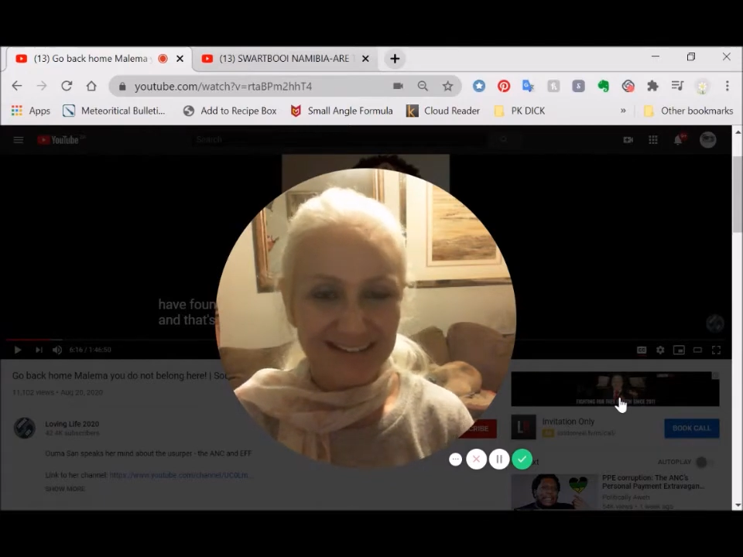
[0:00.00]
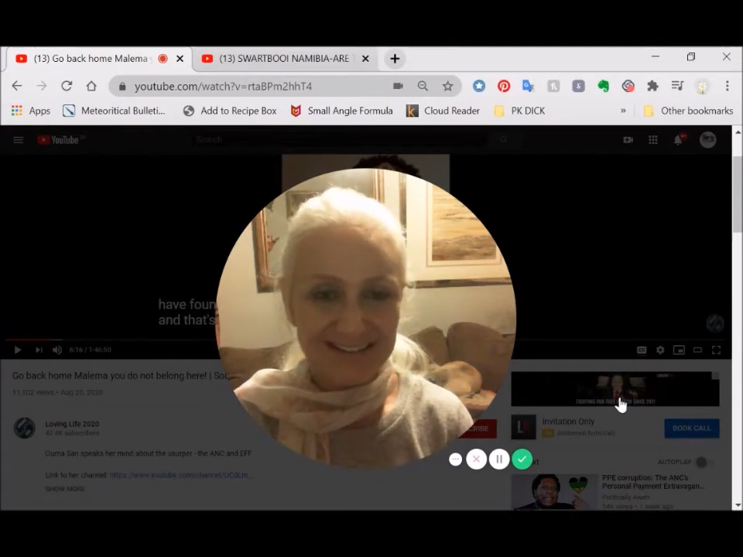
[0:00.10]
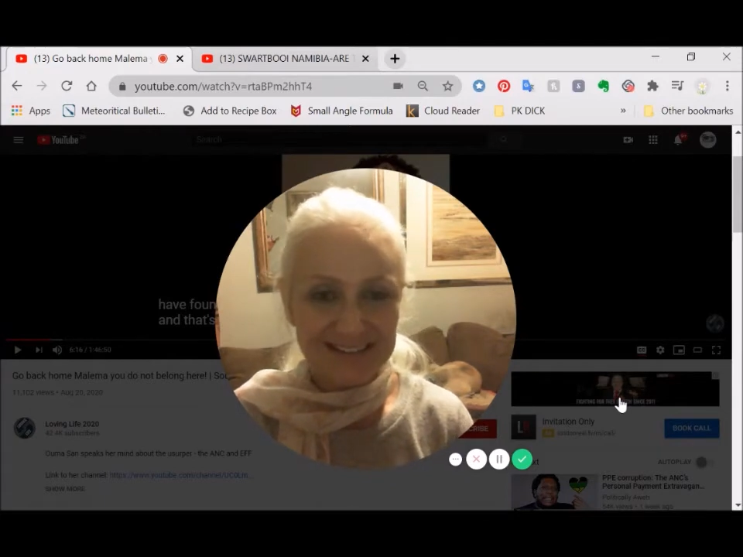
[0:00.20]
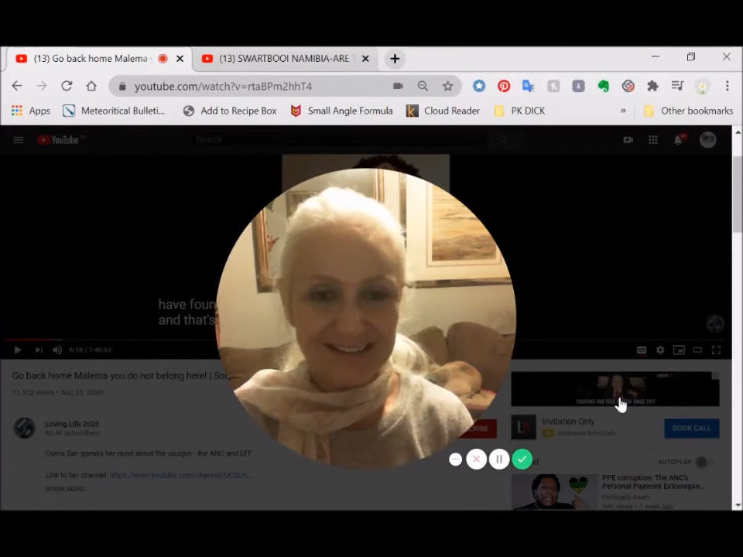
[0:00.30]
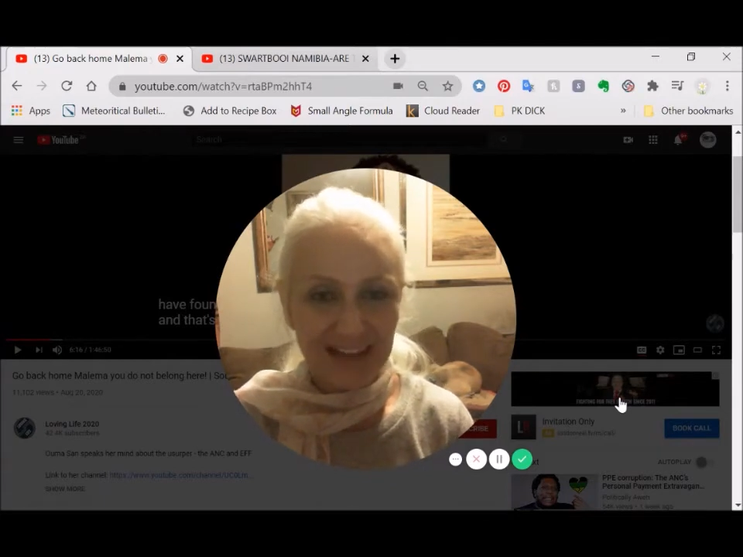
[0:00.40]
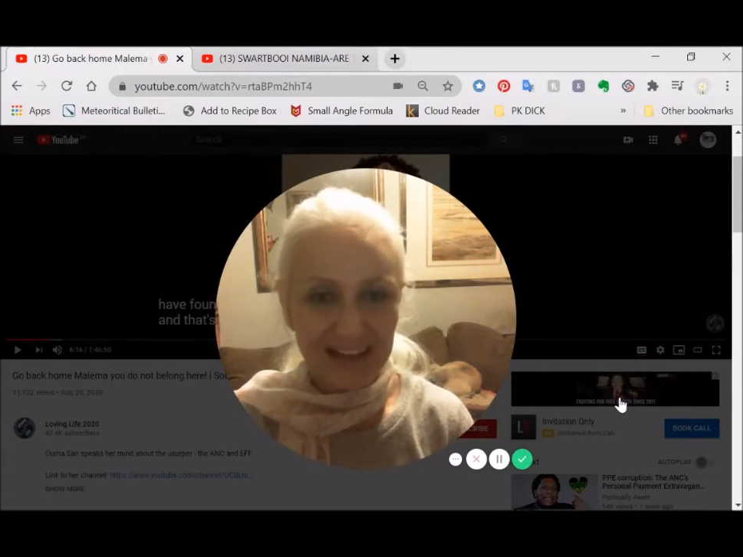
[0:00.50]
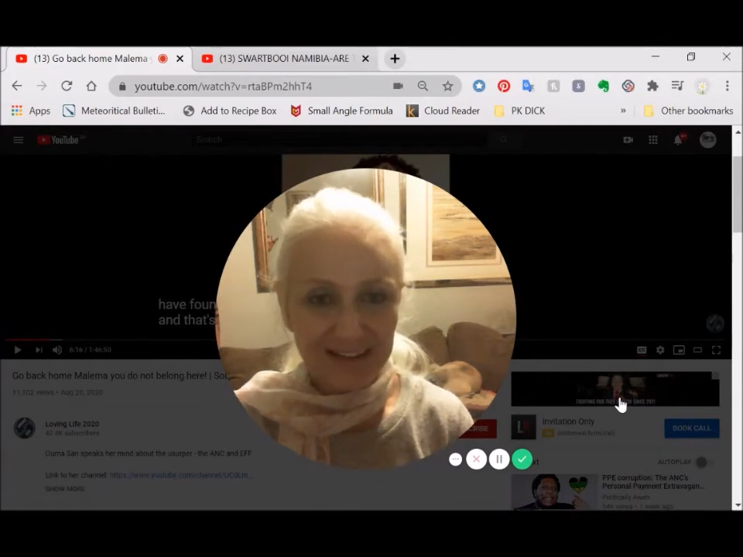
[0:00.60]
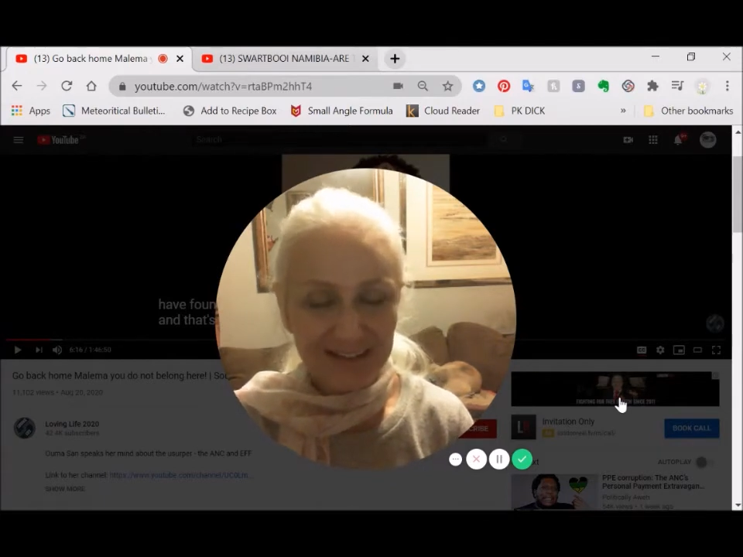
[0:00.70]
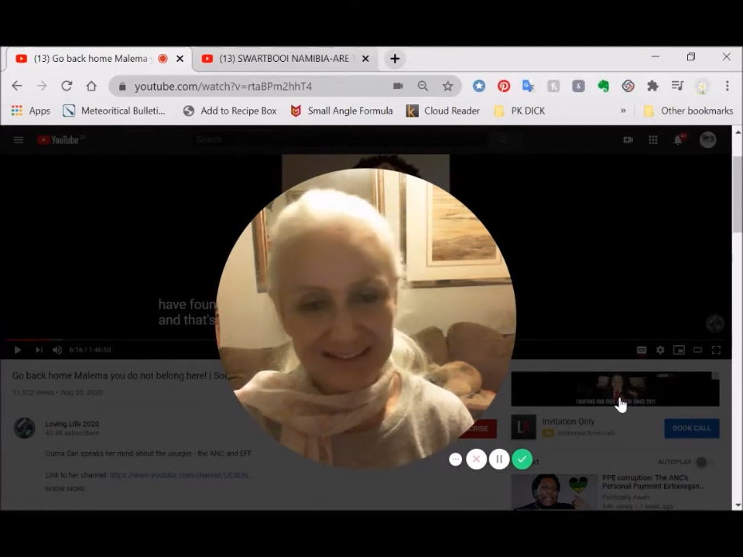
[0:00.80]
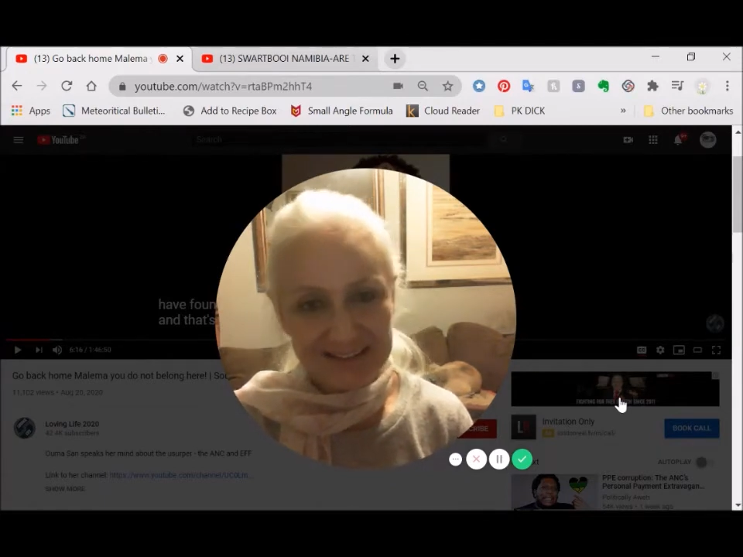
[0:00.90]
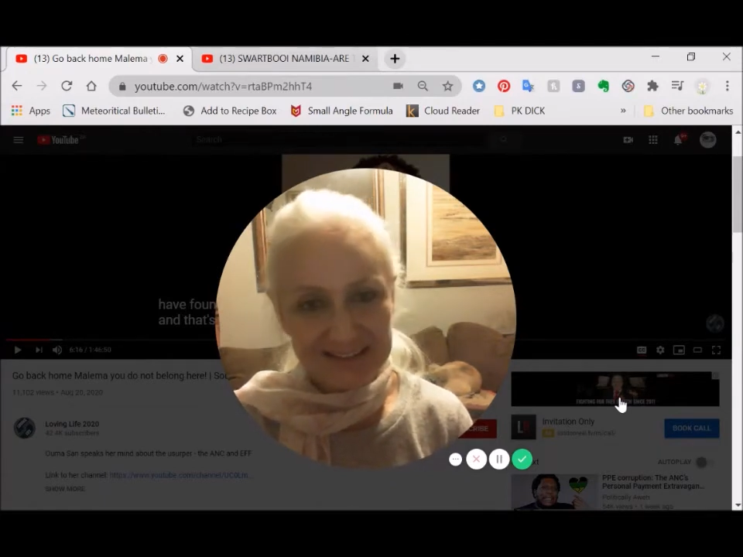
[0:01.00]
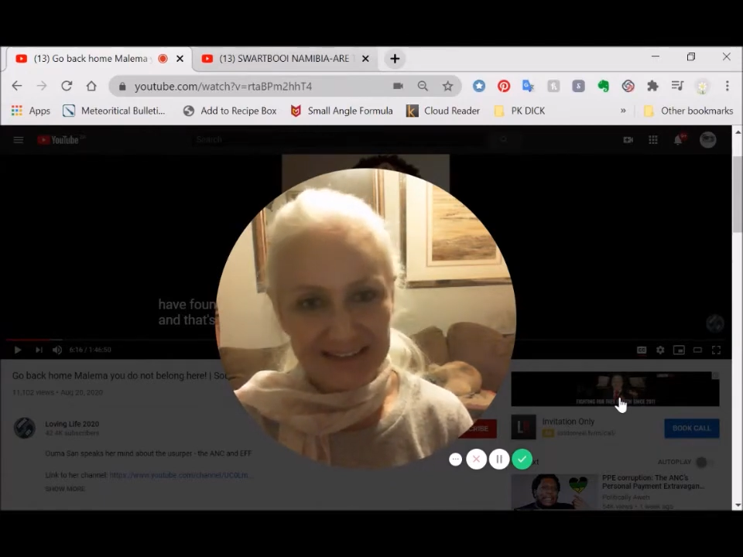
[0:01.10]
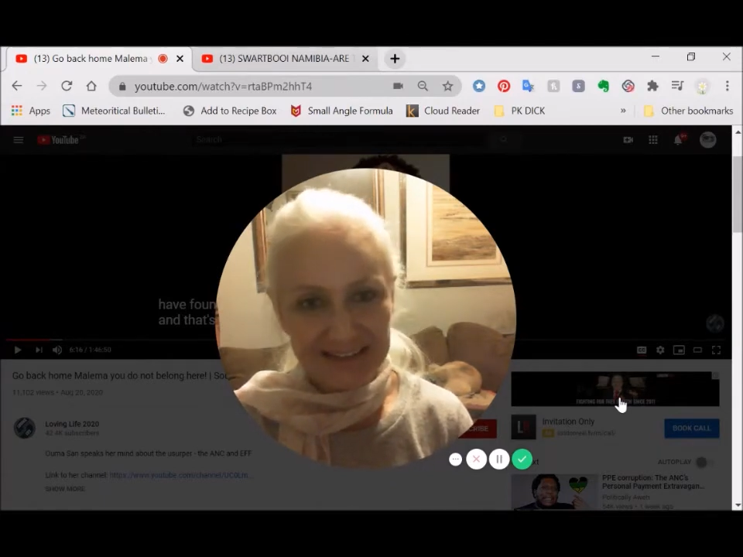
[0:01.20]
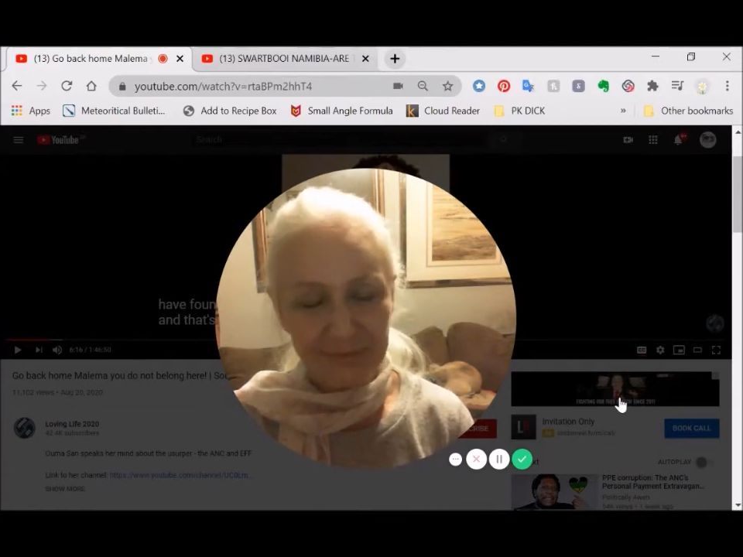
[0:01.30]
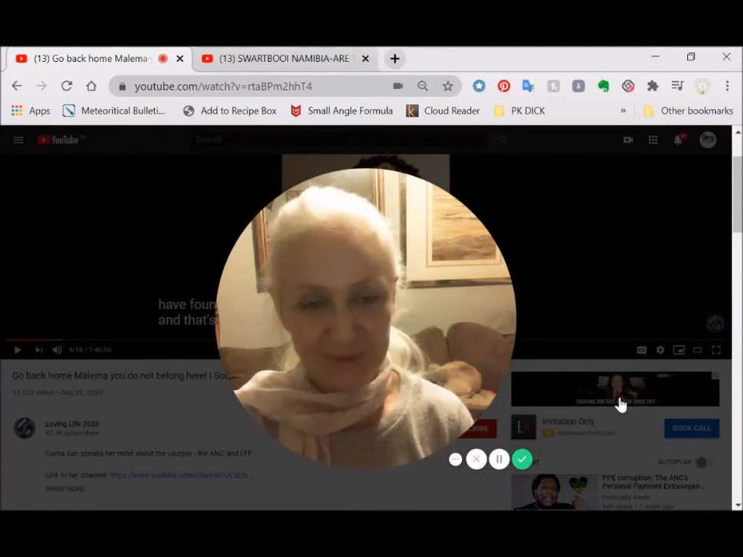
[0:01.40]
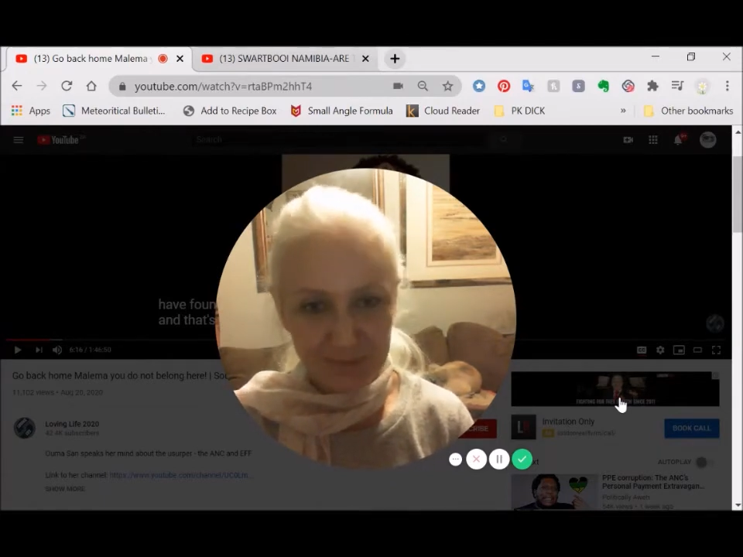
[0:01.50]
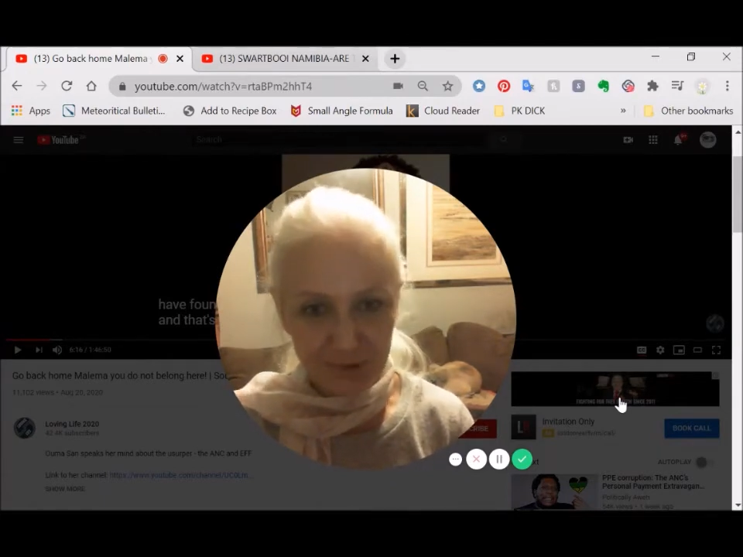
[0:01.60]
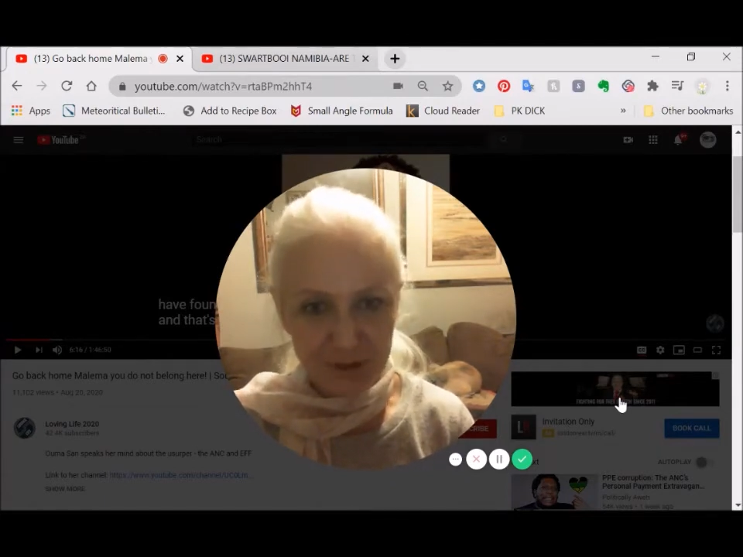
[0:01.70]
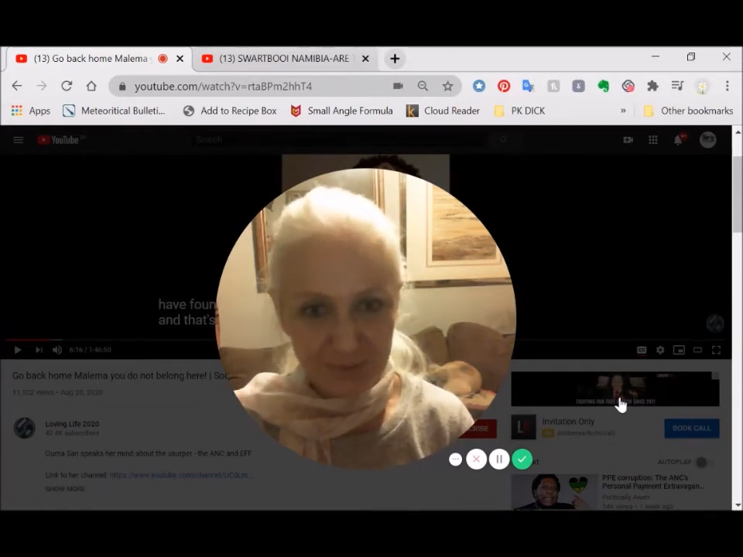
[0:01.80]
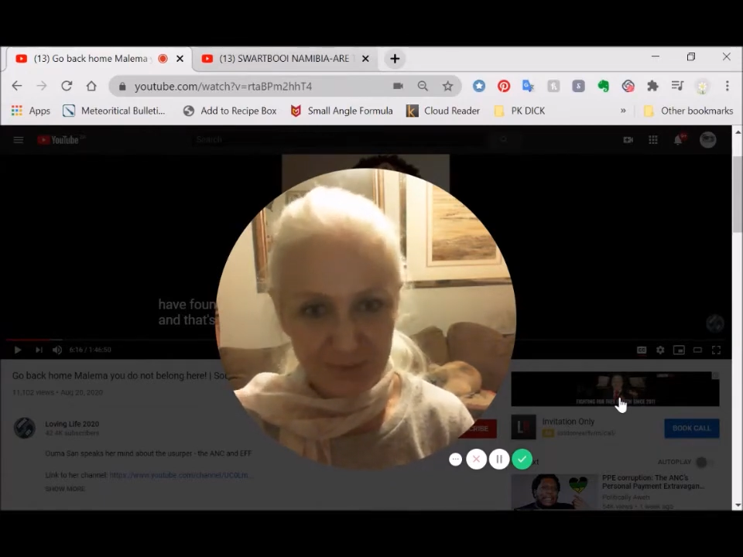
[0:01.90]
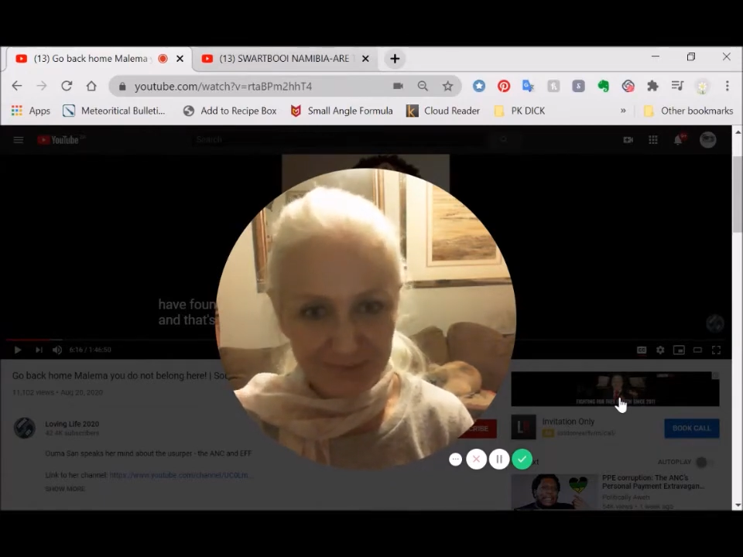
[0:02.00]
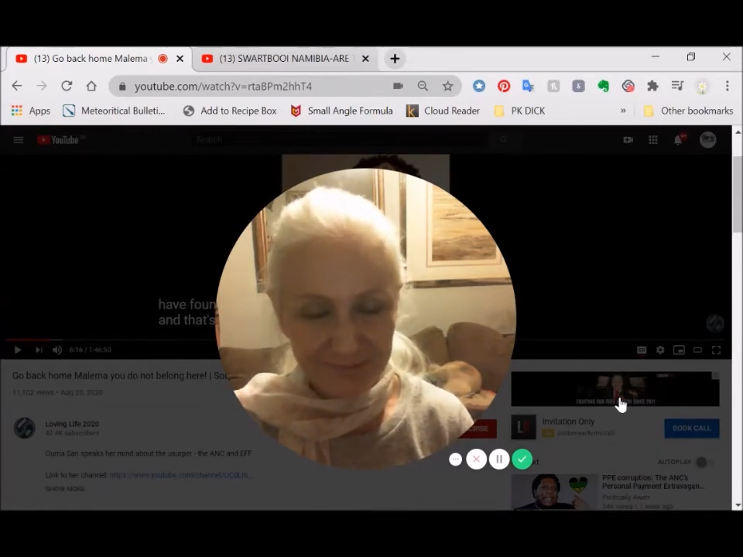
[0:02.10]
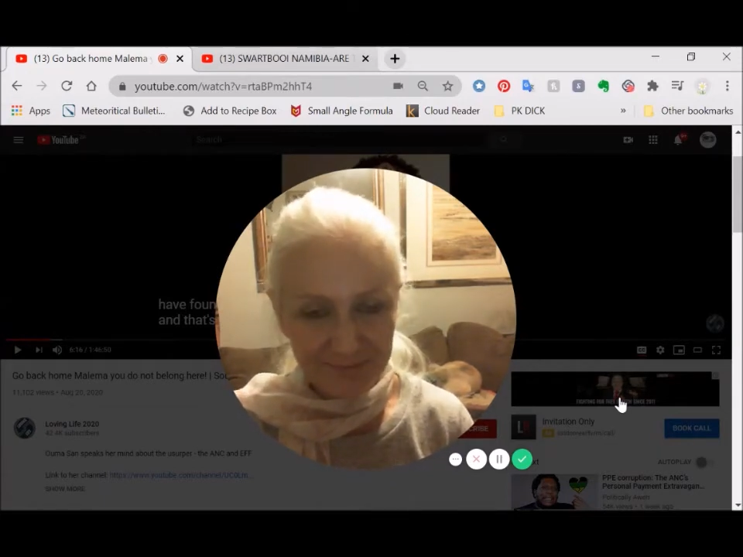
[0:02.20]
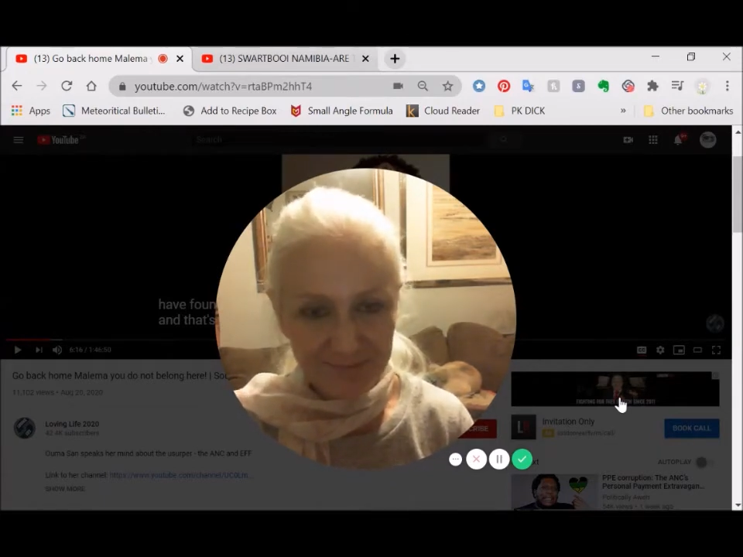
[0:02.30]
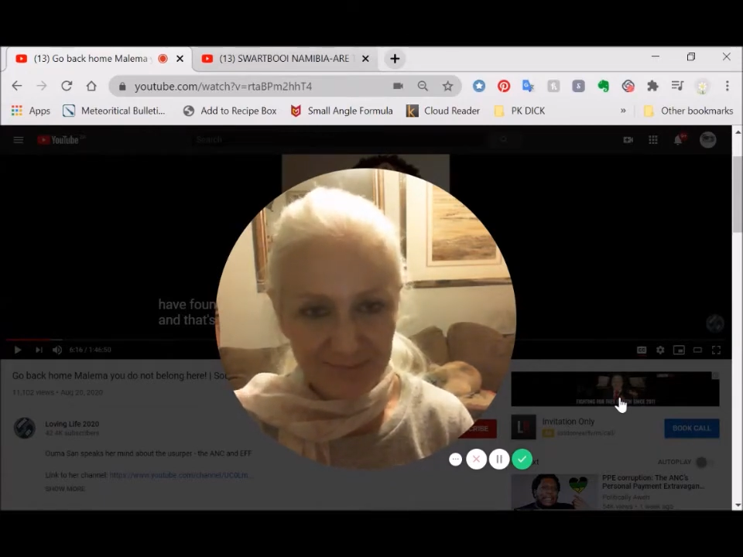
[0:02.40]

San is the same as Bushman.